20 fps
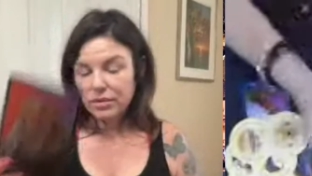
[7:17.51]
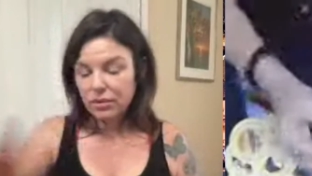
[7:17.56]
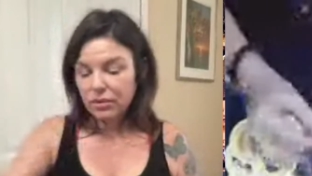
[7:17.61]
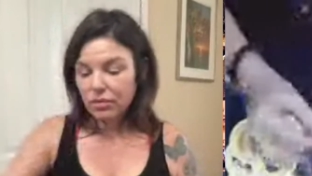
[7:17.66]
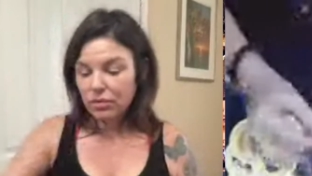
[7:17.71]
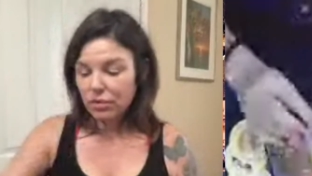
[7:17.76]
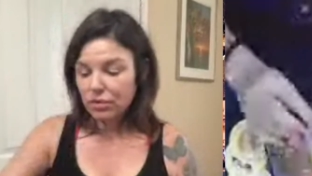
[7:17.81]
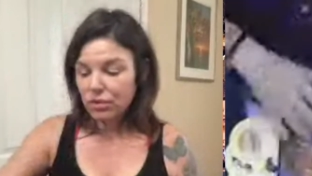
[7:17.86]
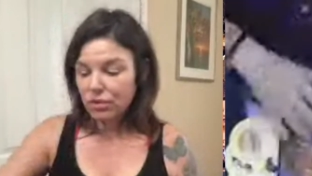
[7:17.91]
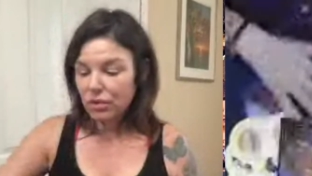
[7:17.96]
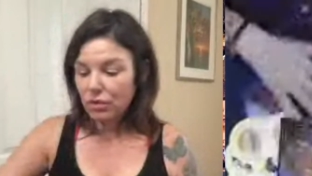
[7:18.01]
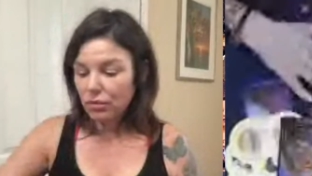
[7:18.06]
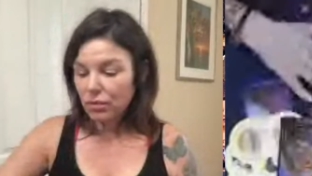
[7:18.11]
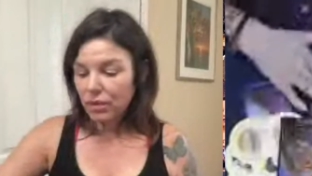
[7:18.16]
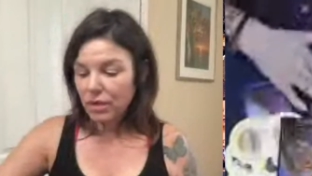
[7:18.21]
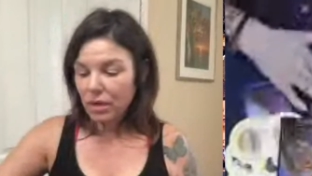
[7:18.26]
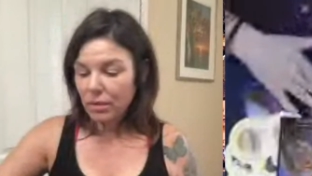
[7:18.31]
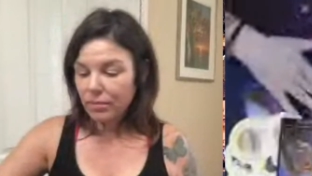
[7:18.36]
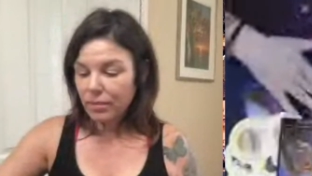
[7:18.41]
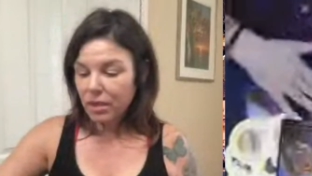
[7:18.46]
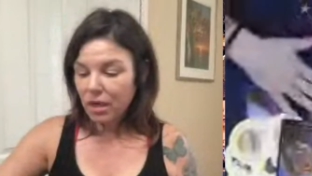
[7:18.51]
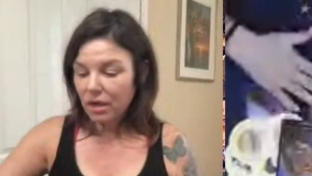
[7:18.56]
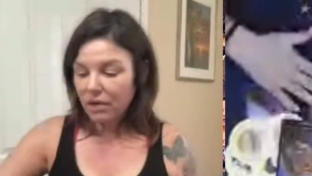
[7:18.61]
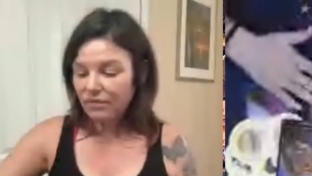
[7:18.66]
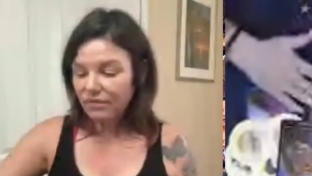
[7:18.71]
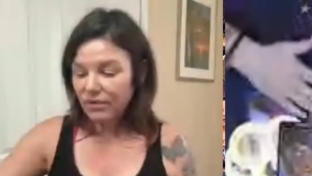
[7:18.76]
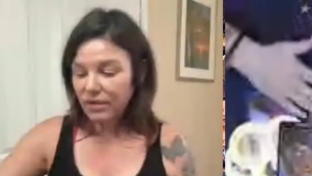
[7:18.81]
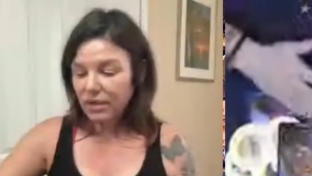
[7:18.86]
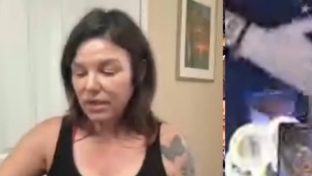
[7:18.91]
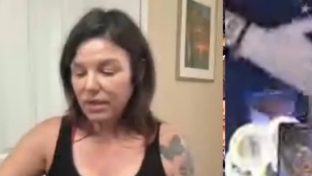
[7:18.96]
So you're showing up
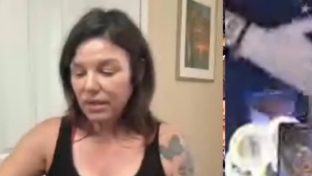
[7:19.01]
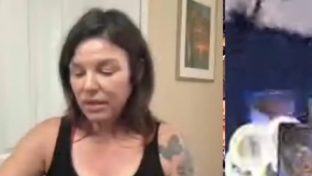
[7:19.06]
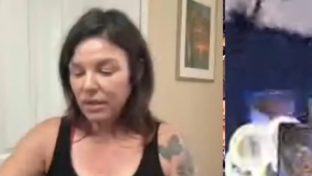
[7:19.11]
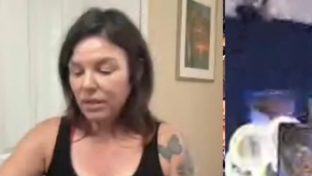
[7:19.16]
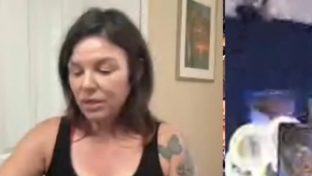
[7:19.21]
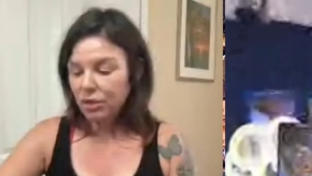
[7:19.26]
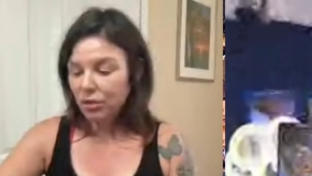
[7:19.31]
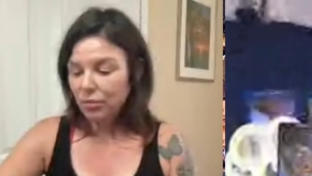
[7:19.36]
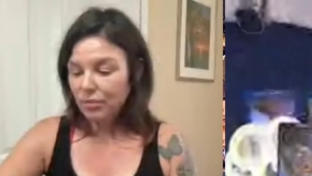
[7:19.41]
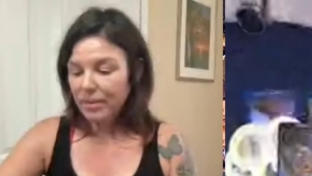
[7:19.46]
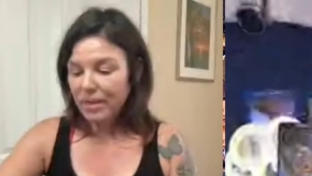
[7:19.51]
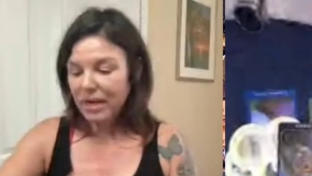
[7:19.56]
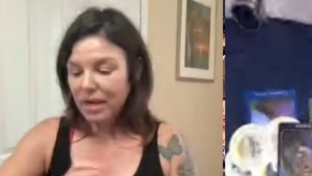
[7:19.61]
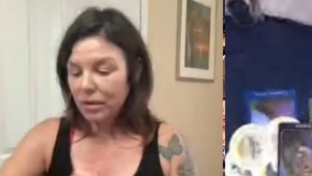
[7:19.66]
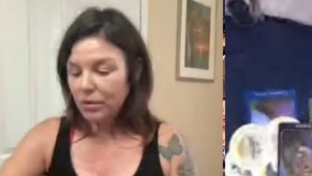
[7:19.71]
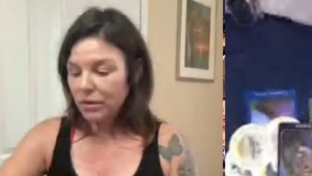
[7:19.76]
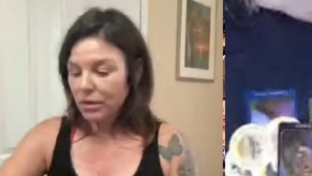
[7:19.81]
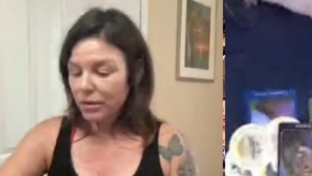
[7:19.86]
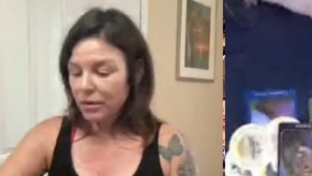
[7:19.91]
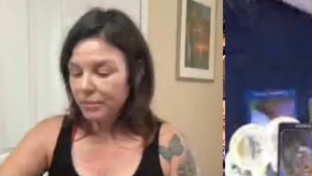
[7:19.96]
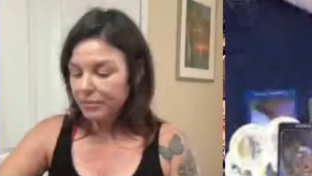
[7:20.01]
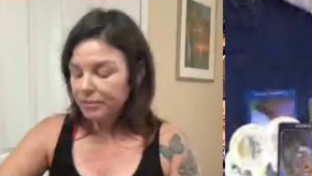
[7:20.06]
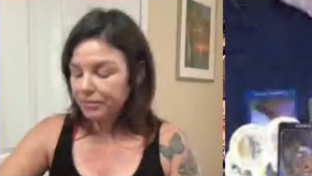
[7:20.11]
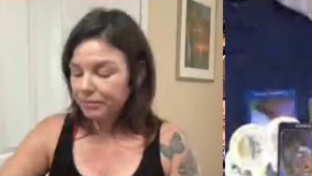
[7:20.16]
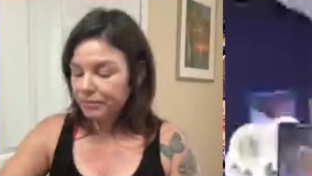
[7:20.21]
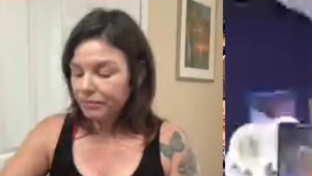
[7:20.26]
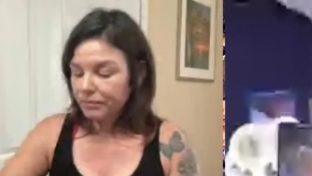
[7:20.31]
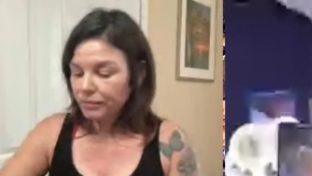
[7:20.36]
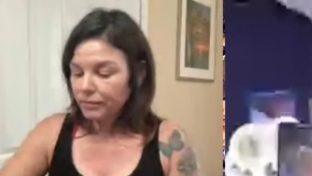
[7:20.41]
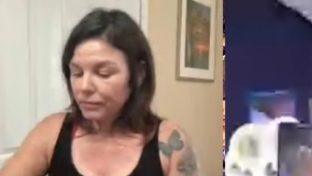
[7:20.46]
confident and in your power,
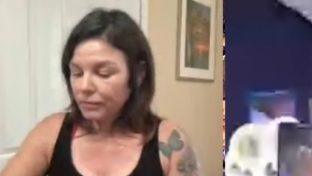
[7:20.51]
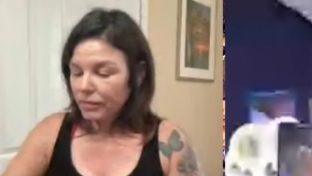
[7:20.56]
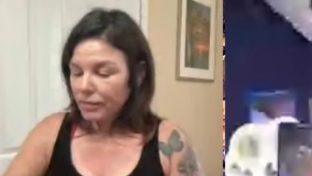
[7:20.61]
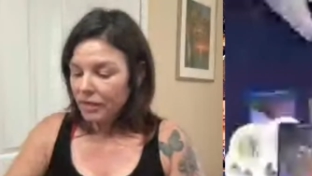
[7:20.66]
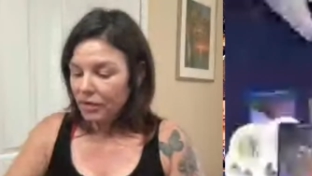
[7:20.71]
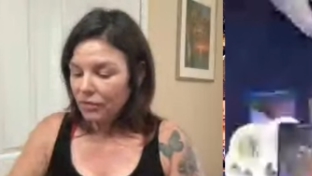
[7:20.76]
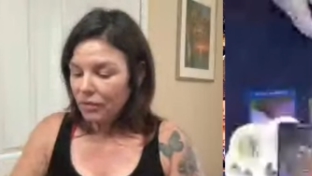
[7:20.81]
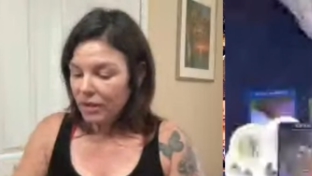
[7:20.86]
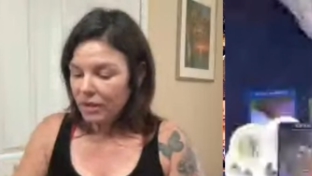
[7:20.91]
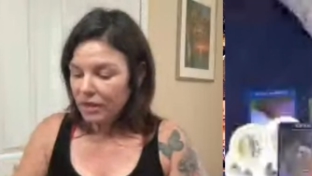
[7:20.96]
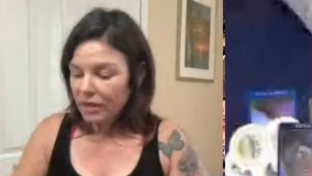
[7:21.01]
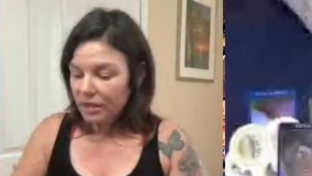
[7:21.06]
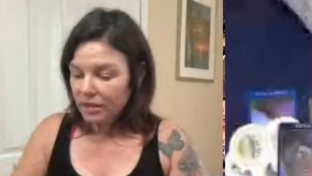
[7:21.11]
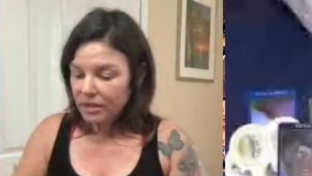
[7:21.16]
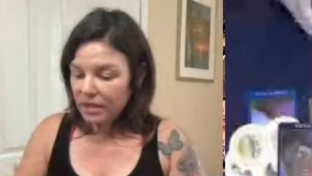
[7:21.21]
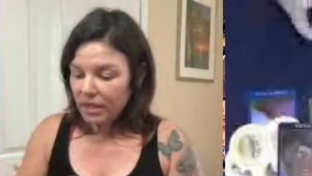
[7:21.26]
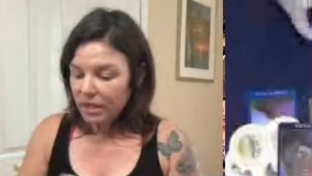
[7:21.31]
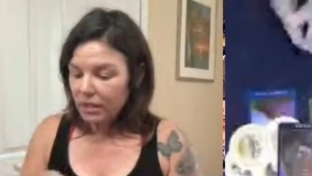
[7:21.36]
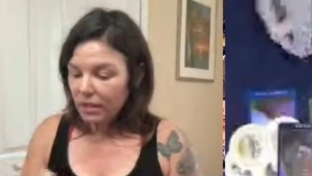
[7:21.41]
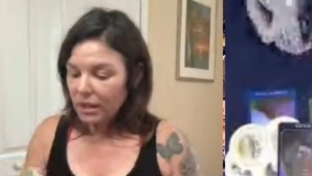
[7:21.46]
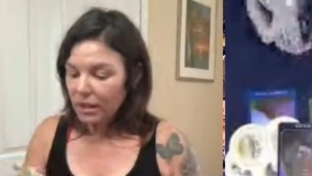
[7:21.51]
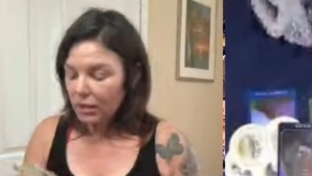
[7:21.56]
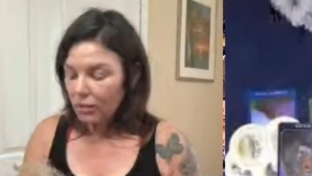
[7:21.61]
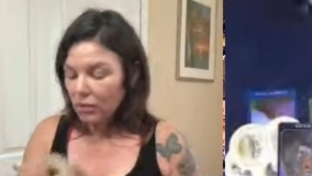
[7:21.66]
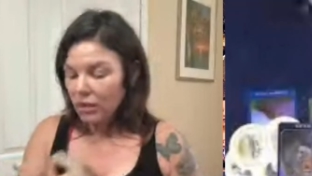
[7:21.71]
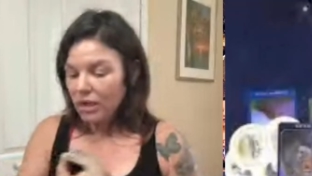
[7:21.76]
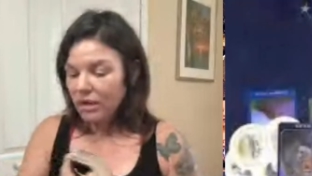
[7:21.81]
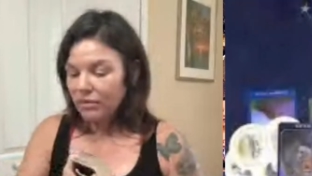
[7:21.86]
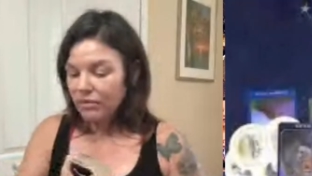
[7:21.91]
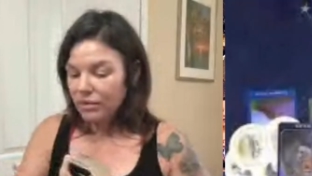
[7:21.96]
ready to take on
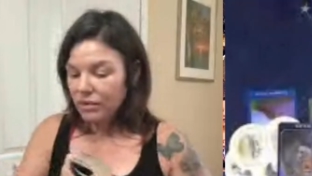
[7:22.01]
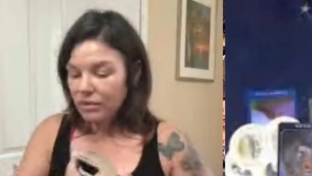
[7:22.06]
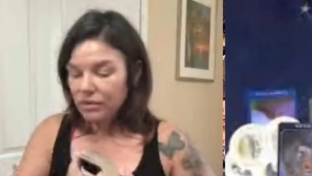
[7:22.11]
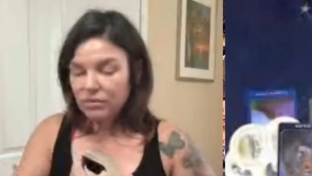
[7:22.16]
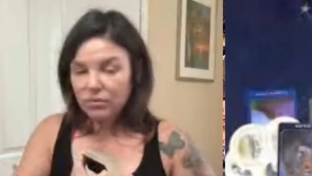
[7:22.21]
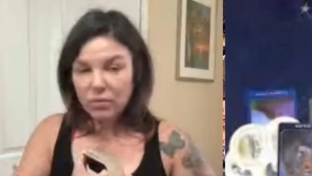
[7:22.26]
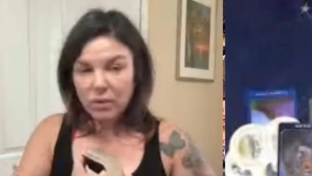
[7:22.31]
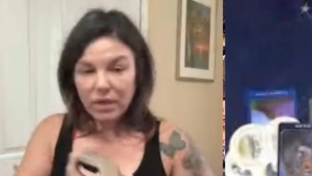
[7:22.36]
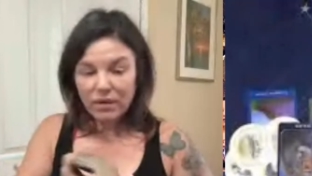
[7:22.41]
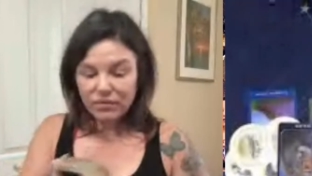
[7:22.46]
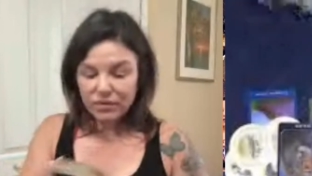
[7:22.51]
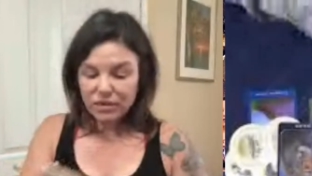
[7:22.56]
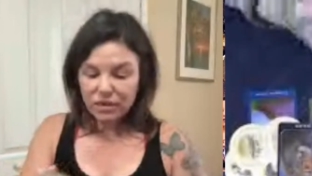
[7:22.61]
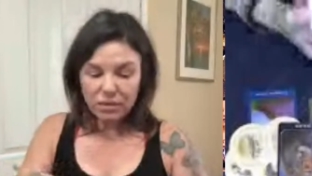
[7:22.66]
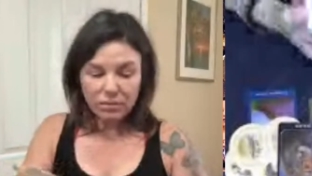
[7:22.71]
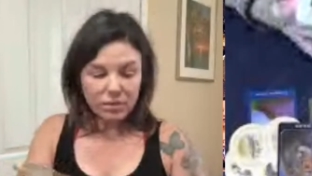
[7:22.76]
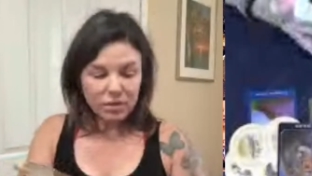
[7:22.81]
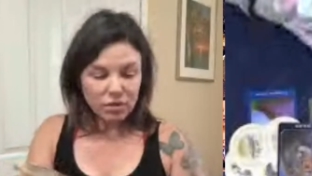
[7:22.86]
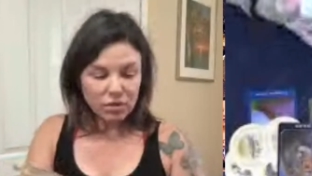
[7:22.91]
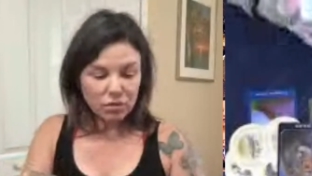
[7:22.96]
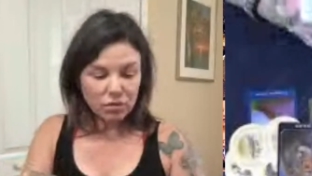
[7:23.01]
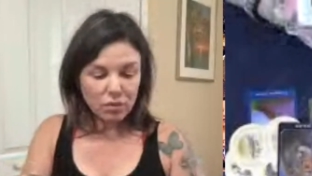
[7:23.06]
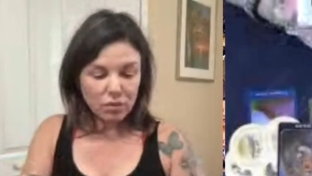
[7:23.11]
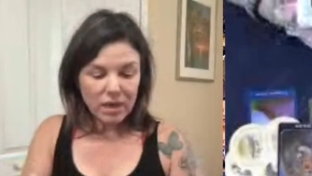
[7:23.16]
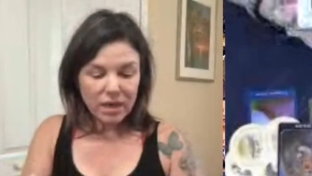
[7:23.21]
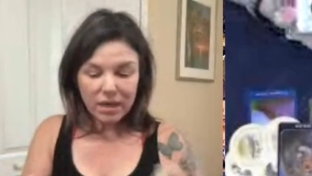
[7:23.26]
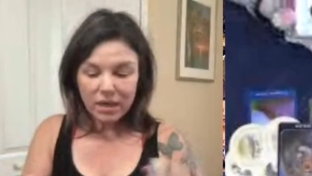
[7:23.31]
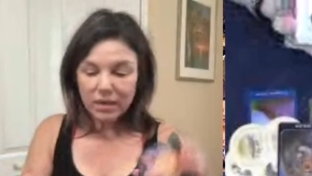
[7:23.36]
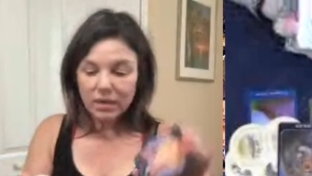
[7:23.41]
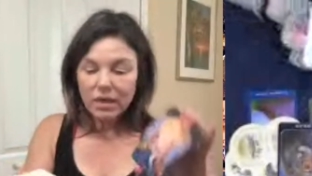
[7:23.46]
whatever whatever's coming your
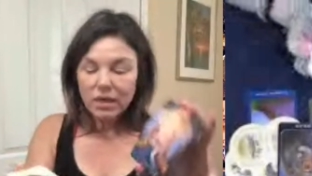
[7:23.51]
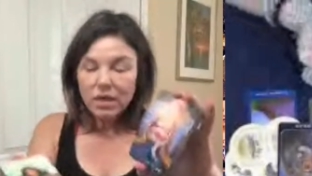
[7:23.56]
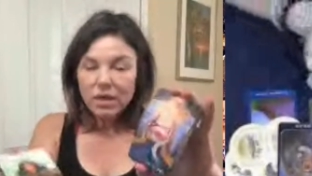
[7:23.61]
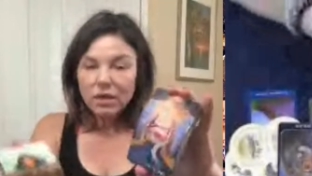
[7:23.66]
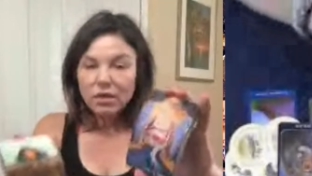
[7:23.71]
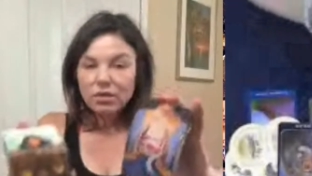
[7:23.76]
way.